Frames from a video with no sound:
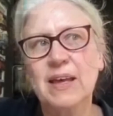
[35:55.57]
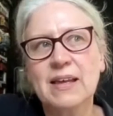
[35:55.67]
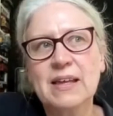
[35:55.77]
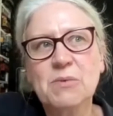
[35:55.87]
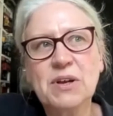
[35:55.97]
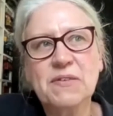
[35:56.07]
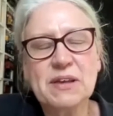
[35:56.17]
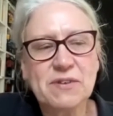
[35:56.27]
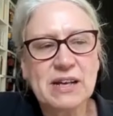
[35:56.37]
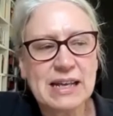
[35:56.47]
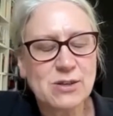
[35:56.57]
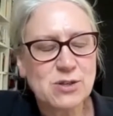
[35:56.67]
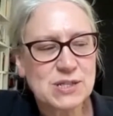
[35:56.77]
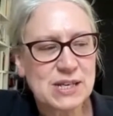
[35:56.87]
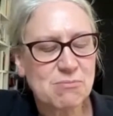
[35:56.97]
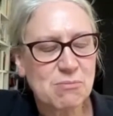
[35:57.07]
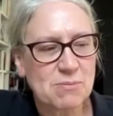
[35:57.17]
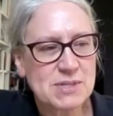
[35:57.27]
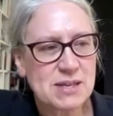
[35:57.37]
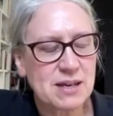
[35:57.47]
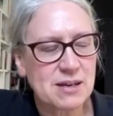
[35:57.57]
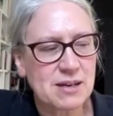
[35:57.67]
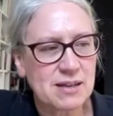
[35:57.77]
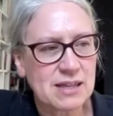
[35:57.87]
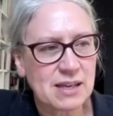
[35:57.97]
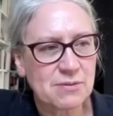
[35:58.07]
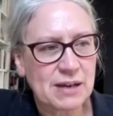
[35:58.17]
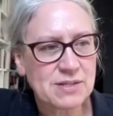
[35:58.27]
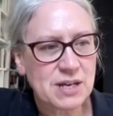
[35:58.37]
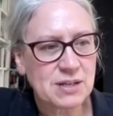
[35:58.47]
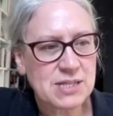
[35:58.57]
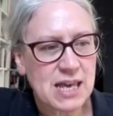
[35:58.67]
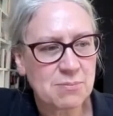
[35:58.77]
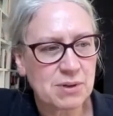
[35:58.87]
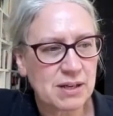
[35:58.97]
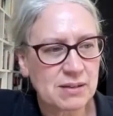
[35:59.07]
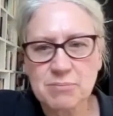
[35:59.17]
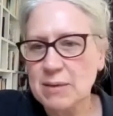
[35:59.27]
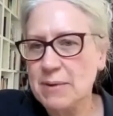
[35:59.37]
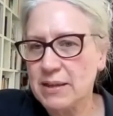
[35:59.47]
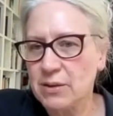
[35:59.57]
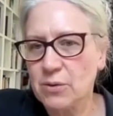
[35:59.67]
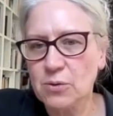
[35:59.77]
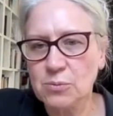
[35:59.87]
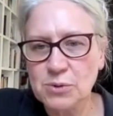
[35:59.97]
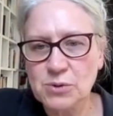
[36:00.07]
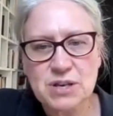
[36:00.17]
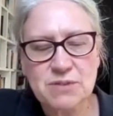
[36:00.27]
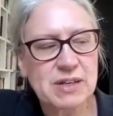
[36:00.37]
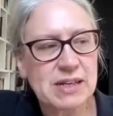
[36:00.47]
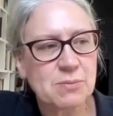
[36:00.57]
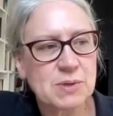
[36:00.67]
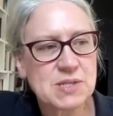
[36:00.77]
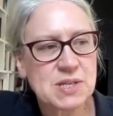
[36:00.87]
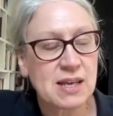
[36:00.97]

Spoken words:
One of the really interesting moments that I think around our table and maybe in the hall more generally was